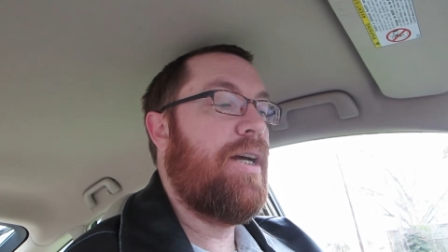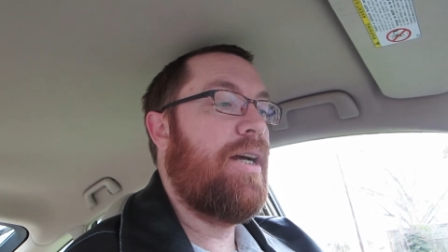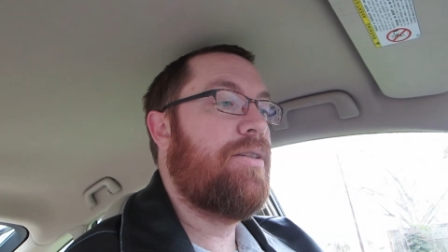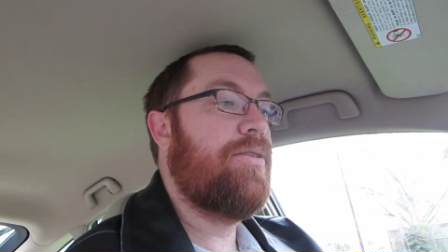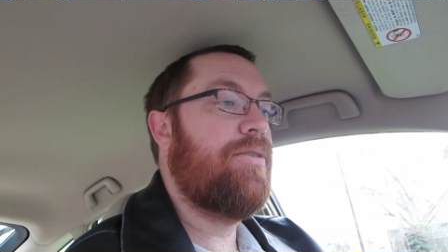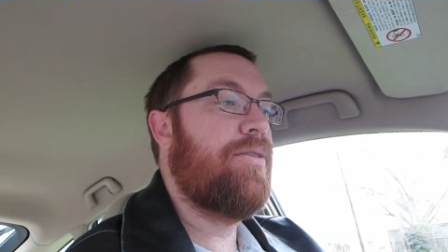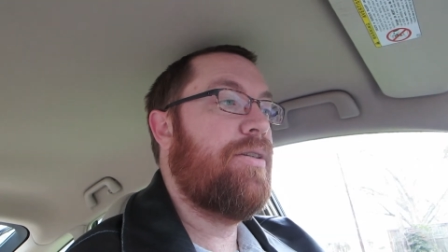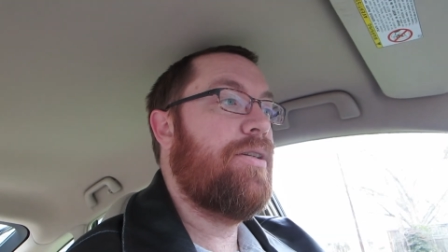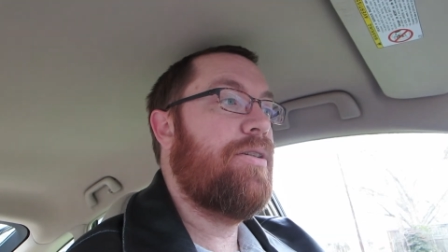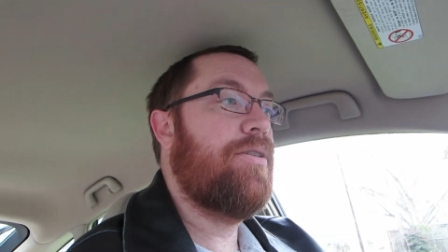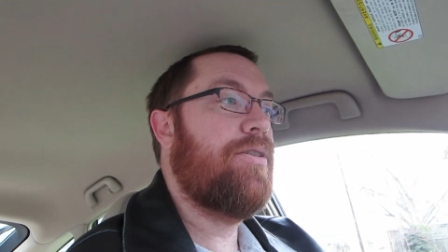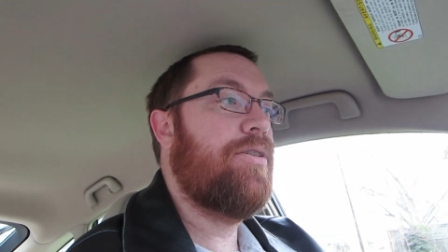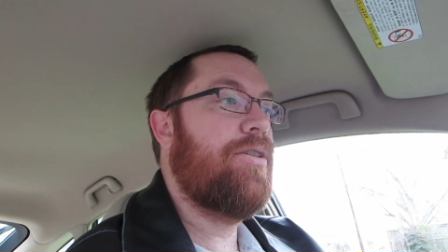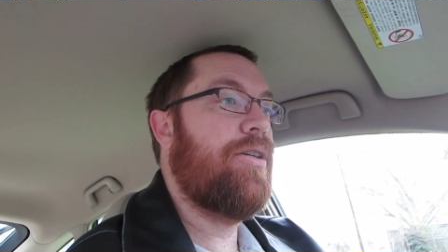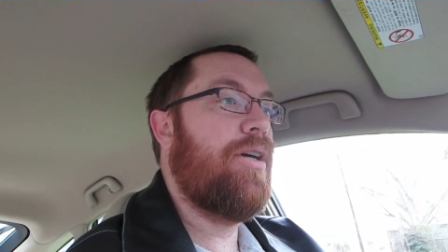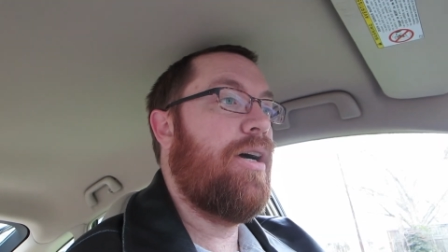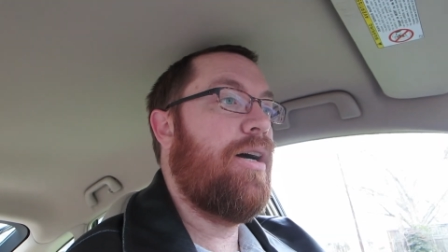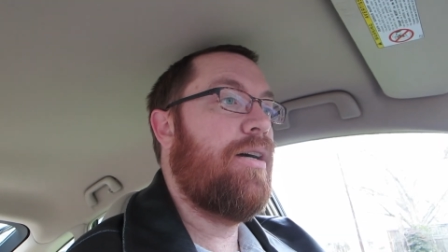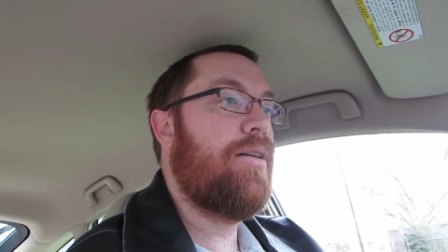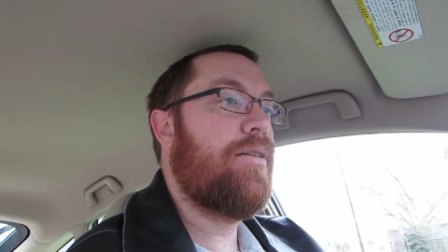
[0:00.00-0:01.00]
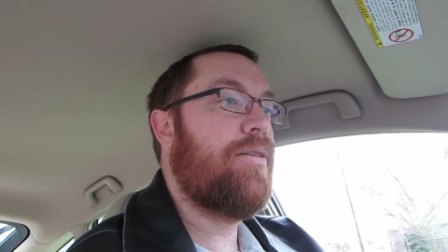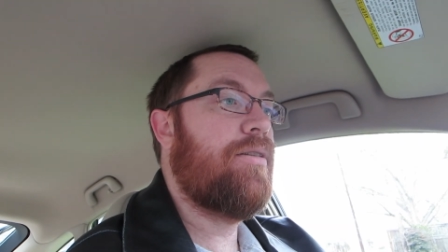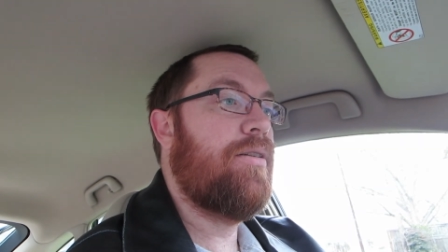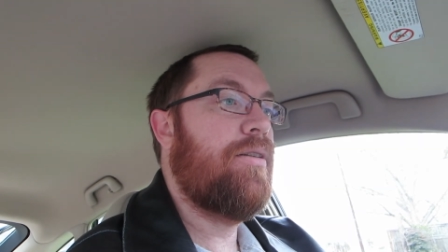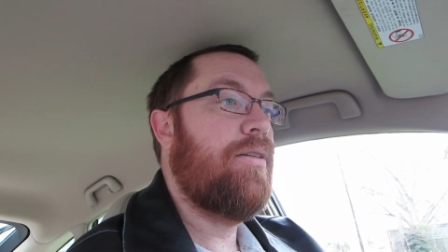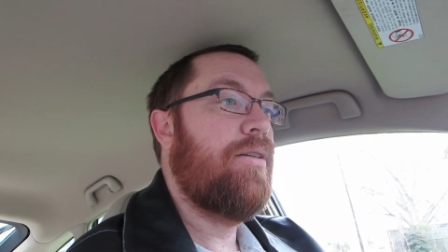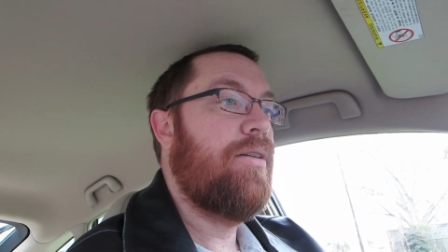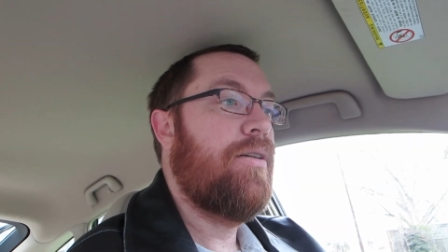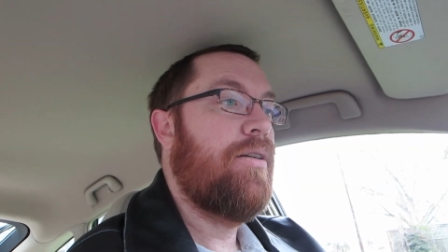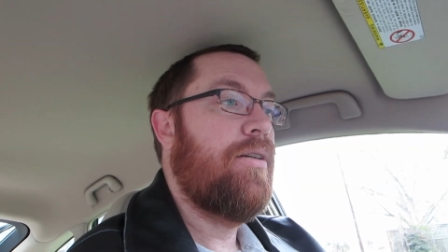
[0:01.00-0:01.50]
actually
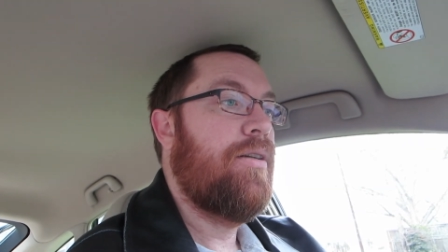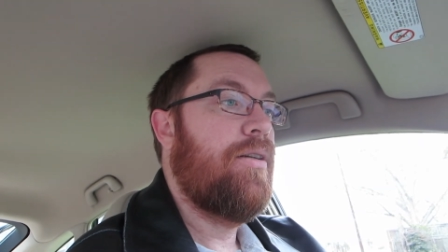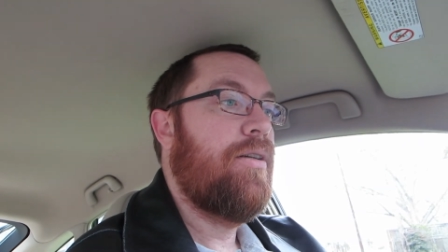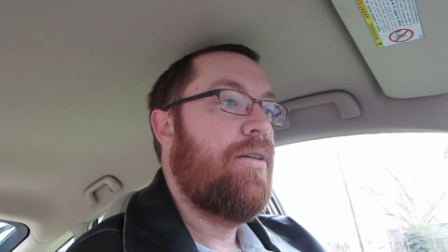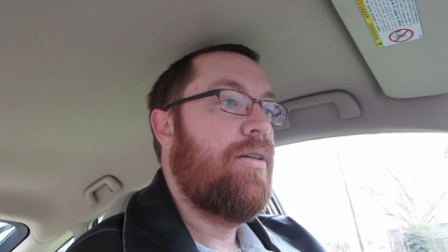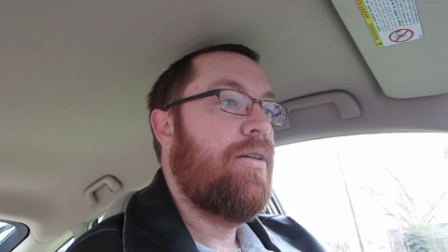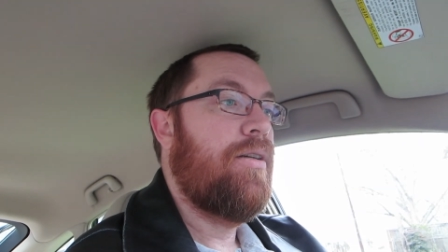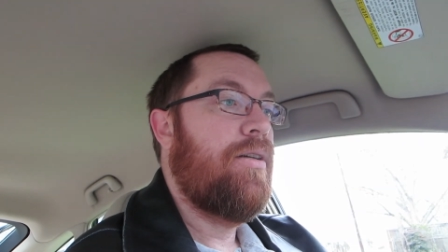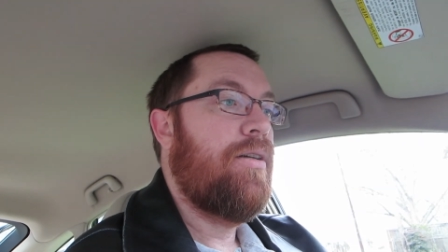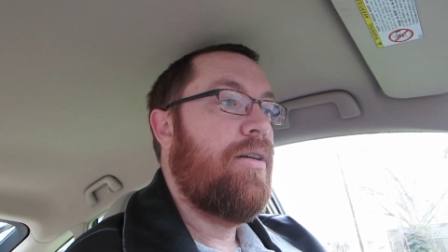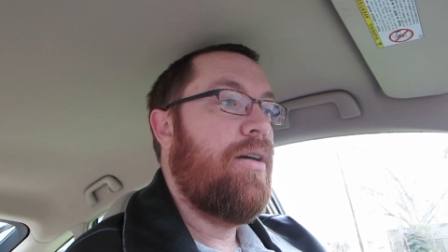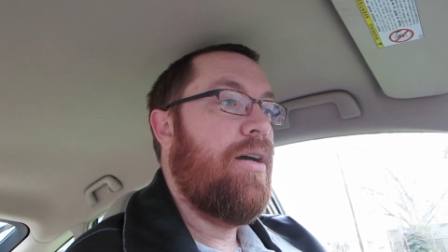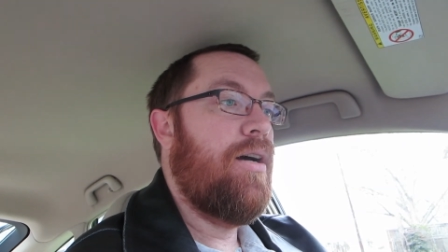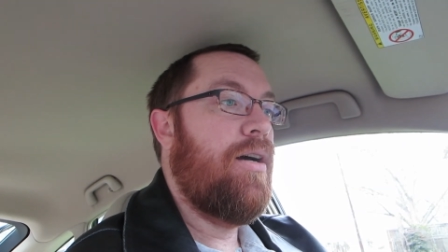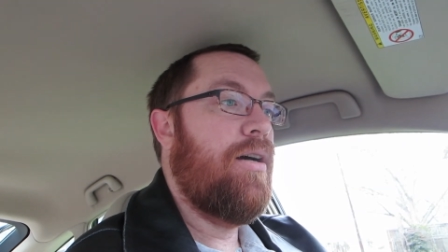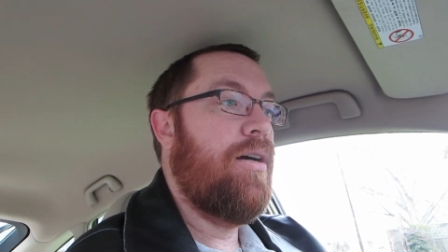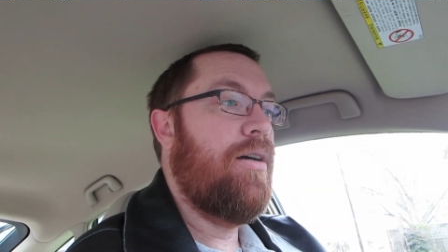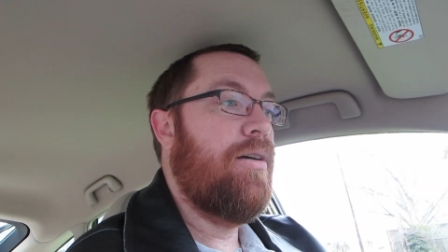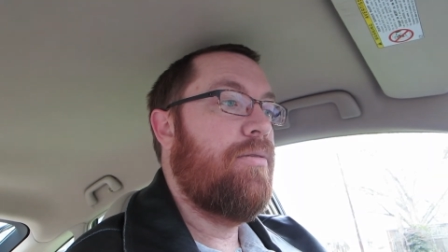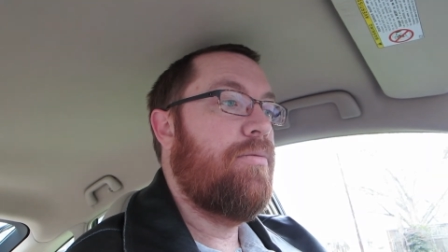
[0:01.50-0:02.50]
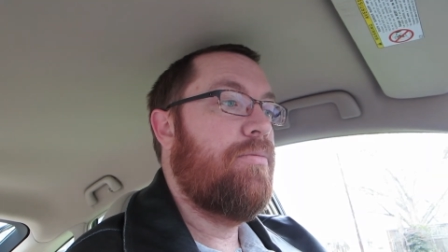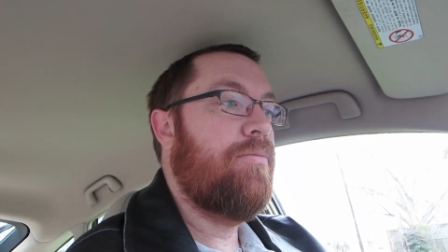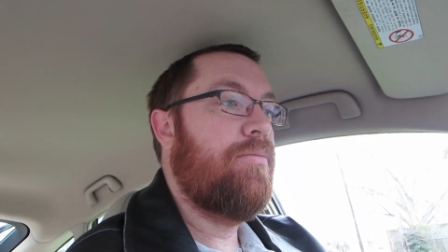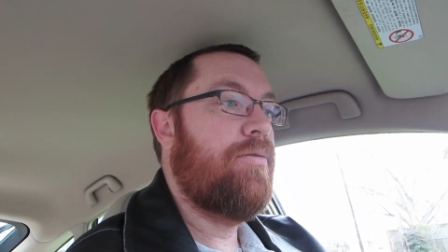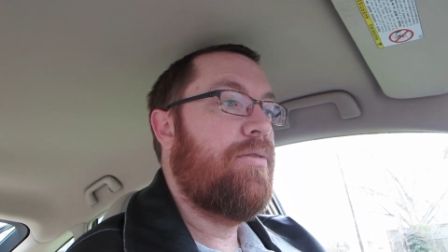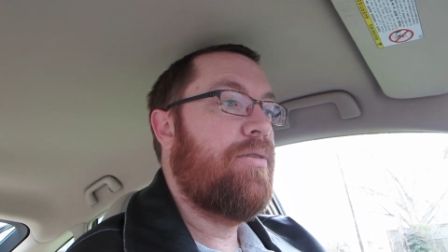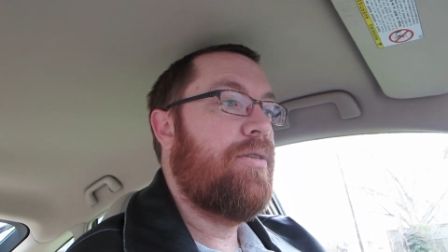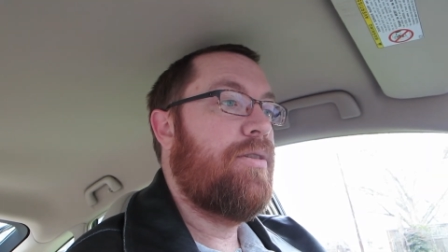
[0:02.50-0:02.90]
shocked um,